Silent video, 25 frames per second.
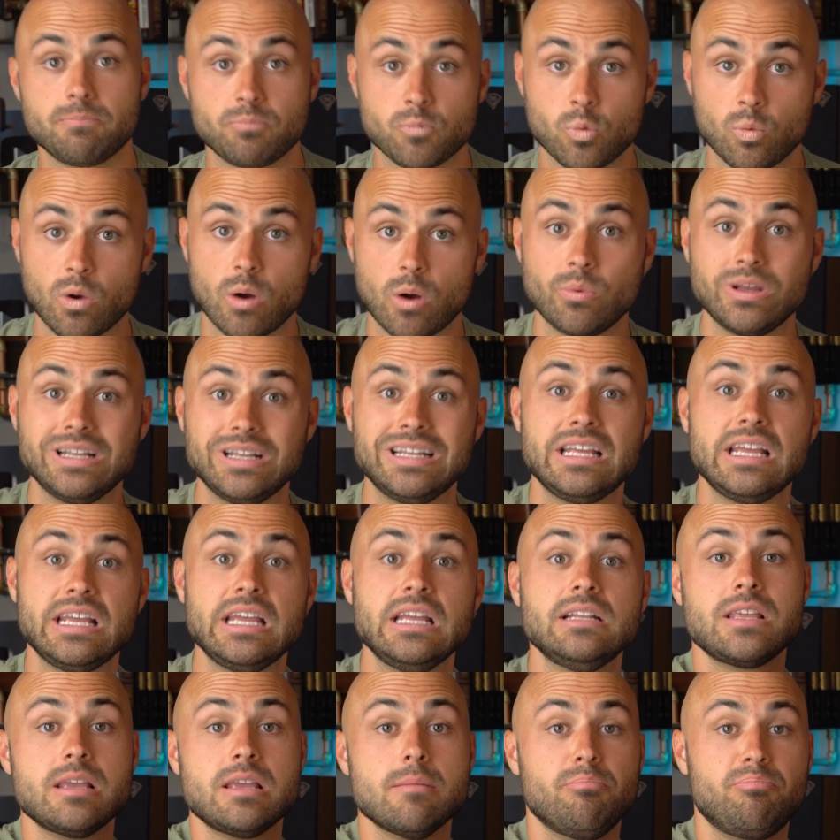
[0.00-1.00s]
When we
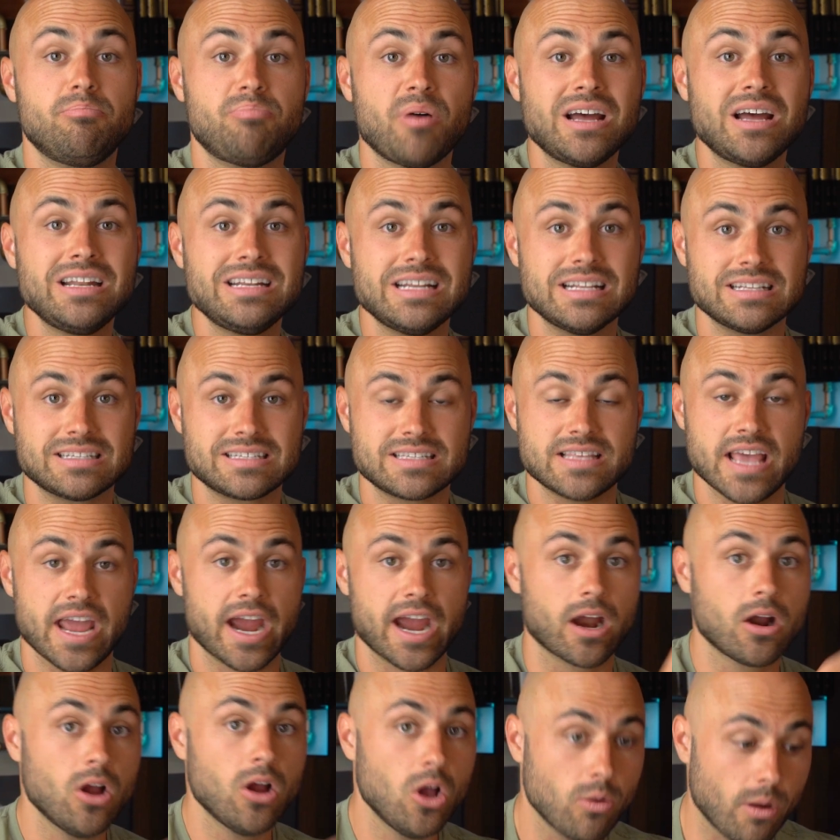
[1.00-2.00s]
need the abundance
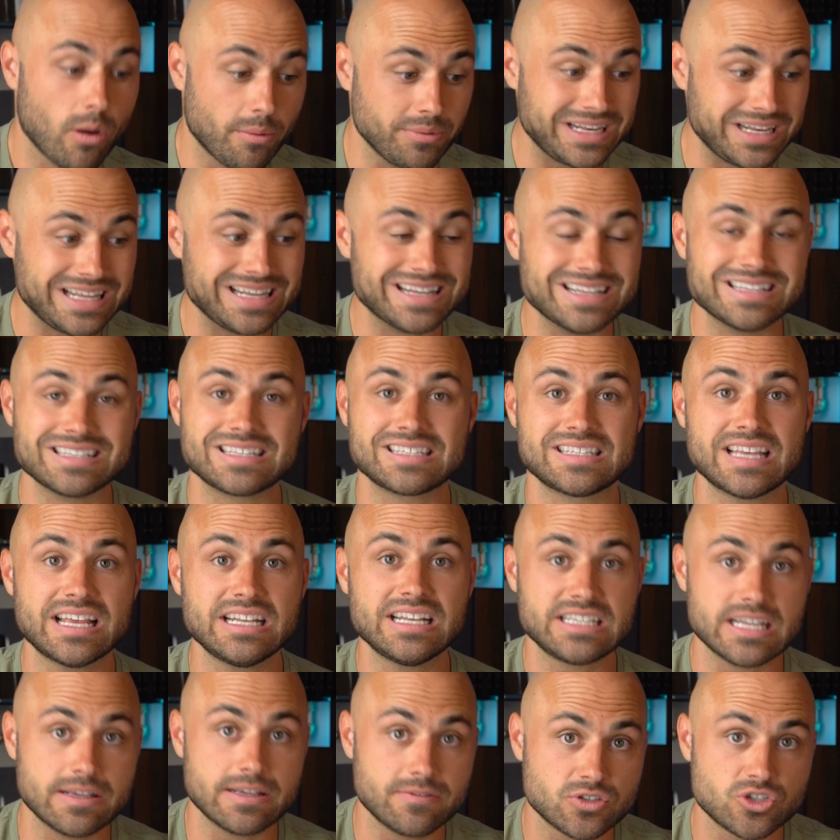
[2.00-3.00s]
there, when we need
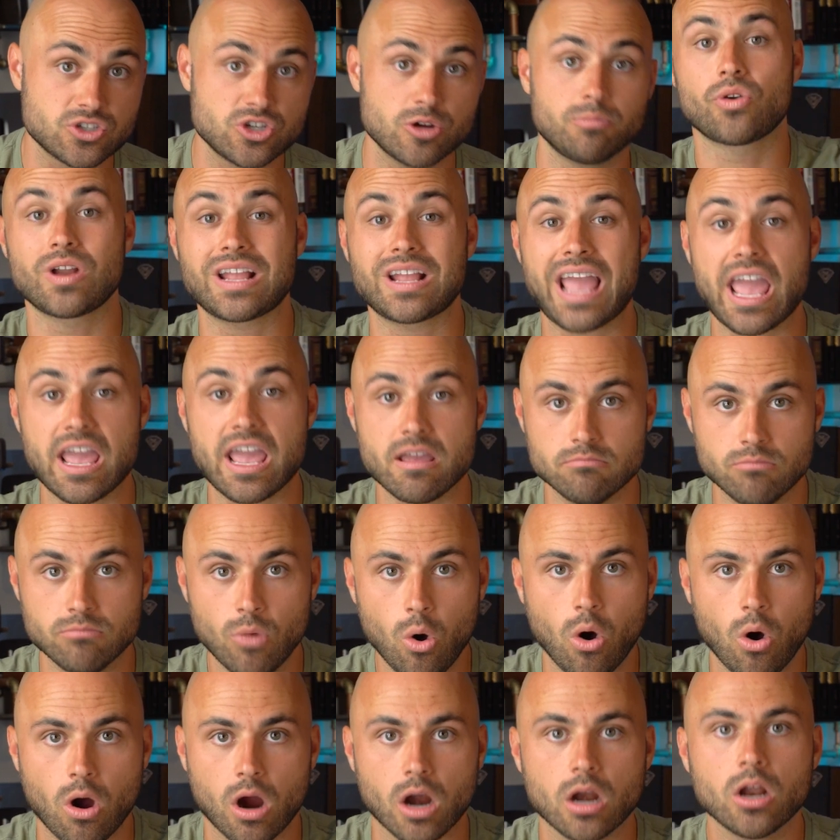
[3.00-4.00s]
incentives to create
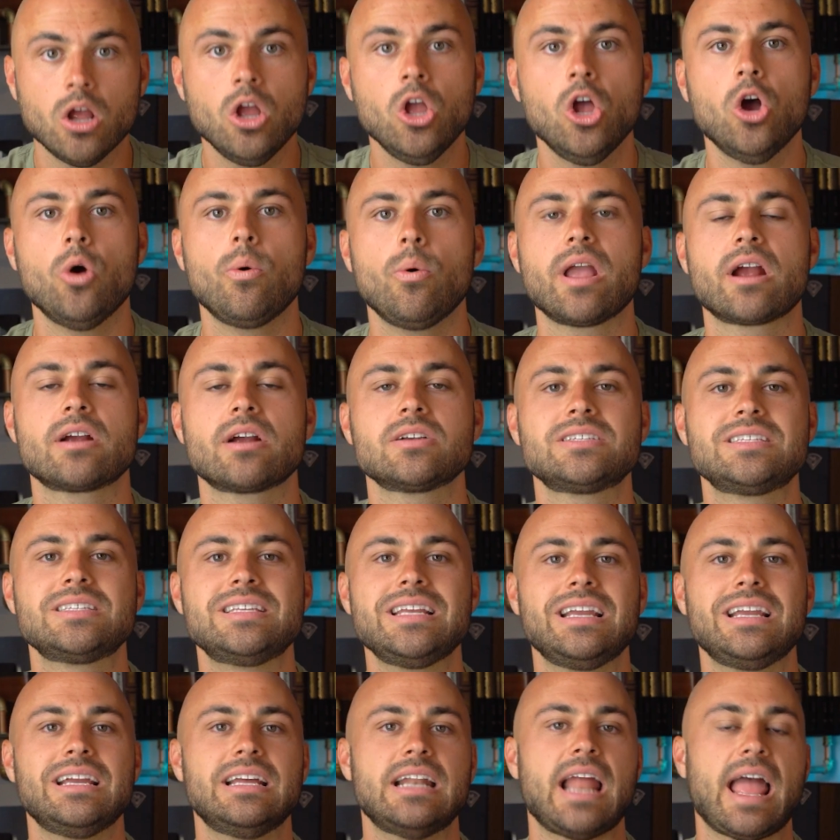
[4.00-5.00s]
more, we are
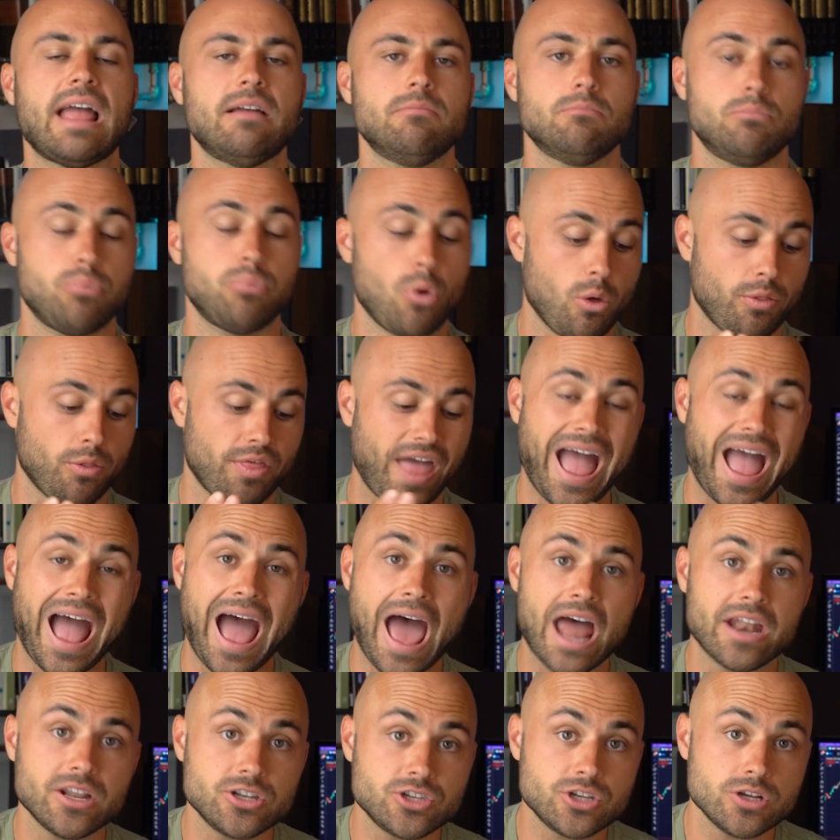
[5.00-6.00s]
seeing in both
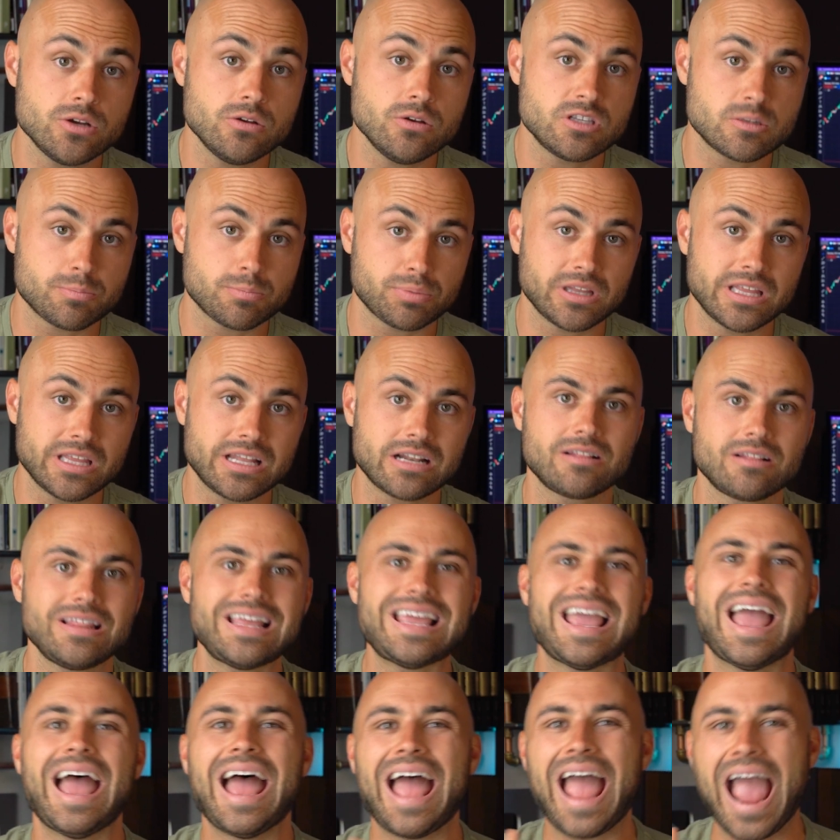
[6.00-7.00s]
attitudes
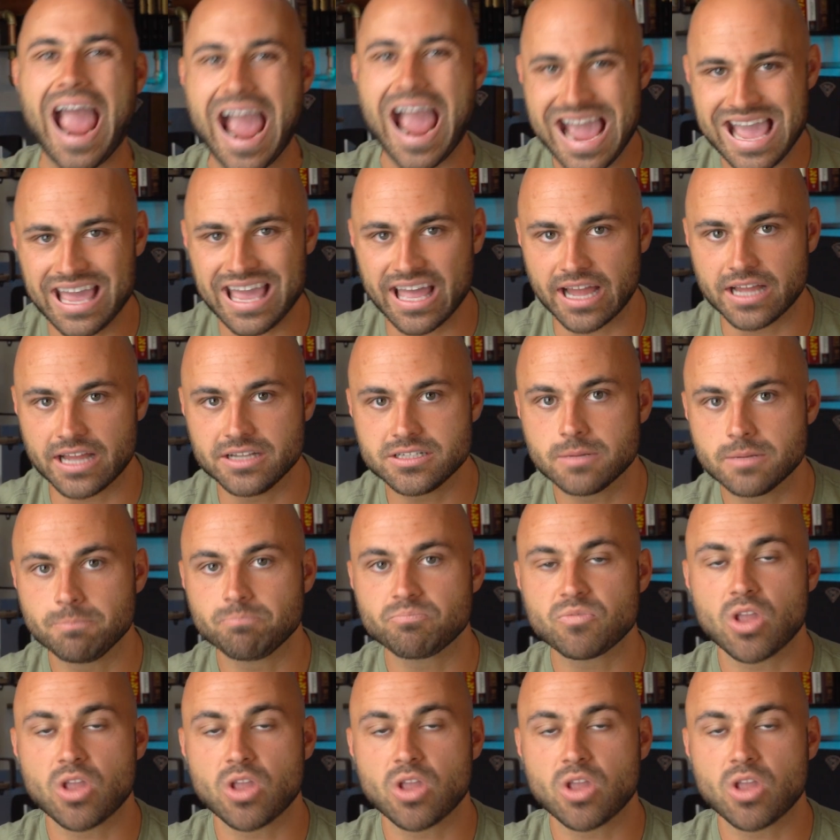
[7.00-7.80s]
politically and